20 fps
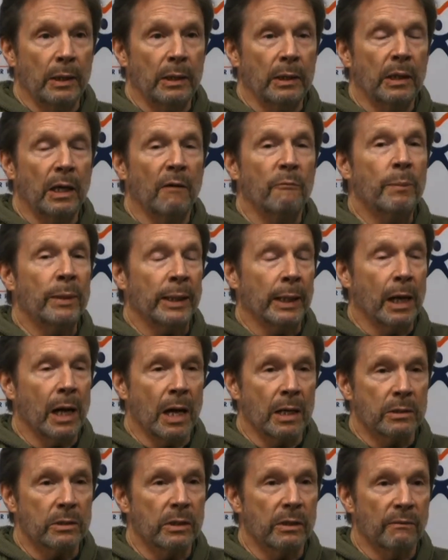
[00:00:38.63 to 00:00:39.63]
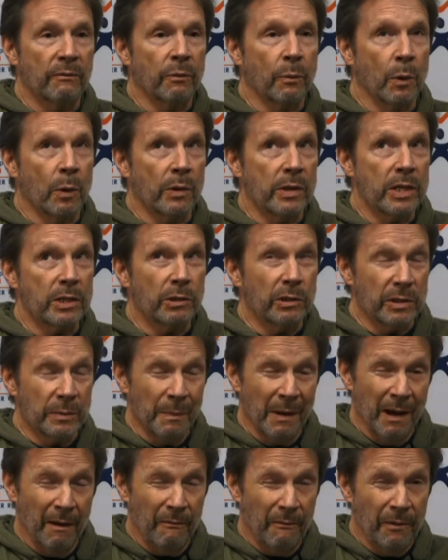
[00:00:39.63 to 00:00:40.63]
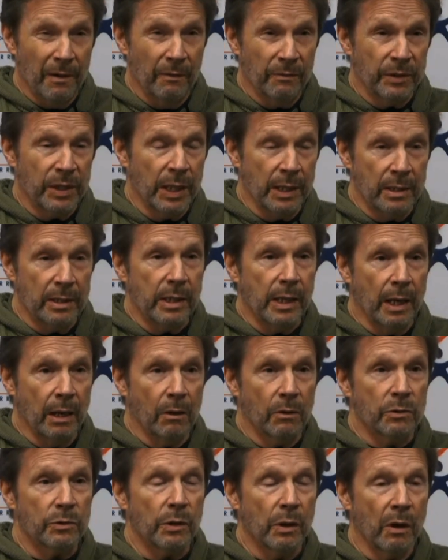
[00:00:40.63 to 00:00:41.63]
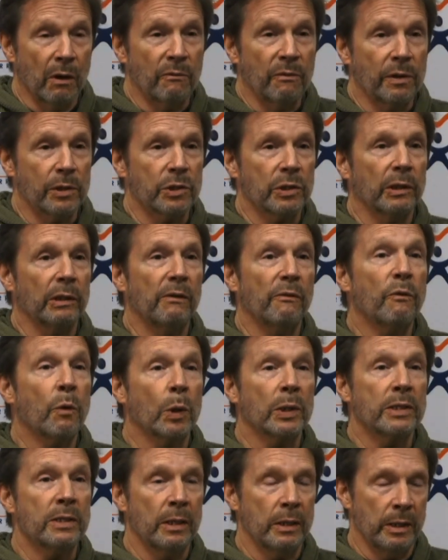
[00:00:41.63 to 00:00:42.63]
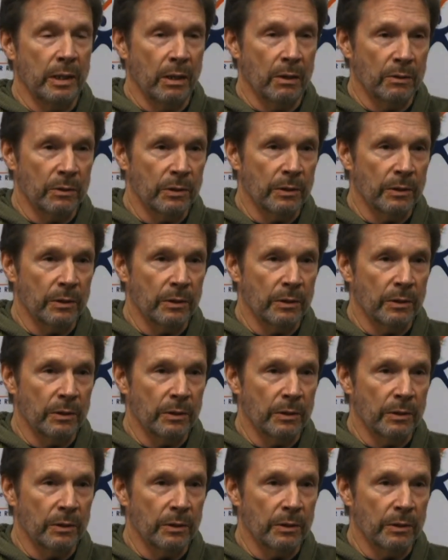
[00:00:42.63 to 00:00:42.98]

I've been a CASA for, this is my 15th year, so officially 14 years.